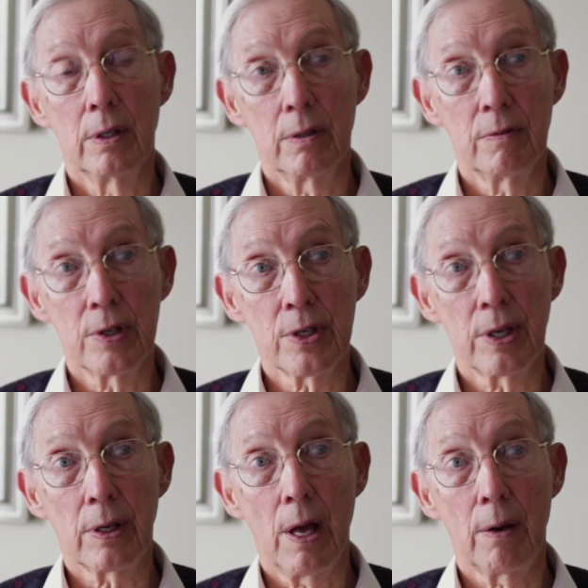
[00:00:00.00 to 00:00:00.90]
University
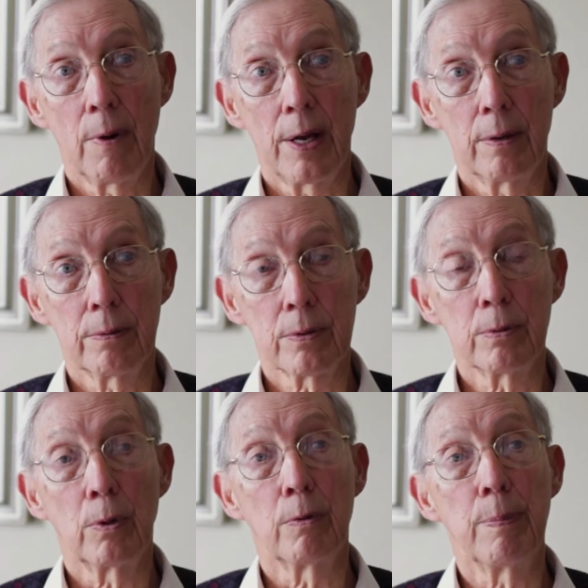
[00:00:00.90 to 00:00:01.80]
of Colorado
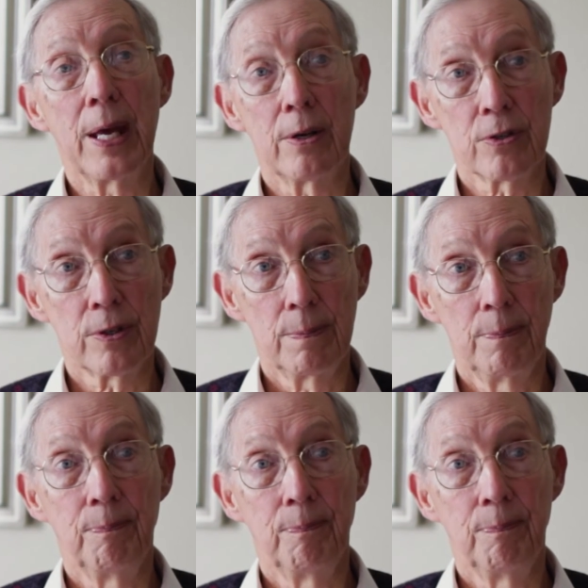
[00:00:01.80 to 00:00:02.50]
School of Medicine.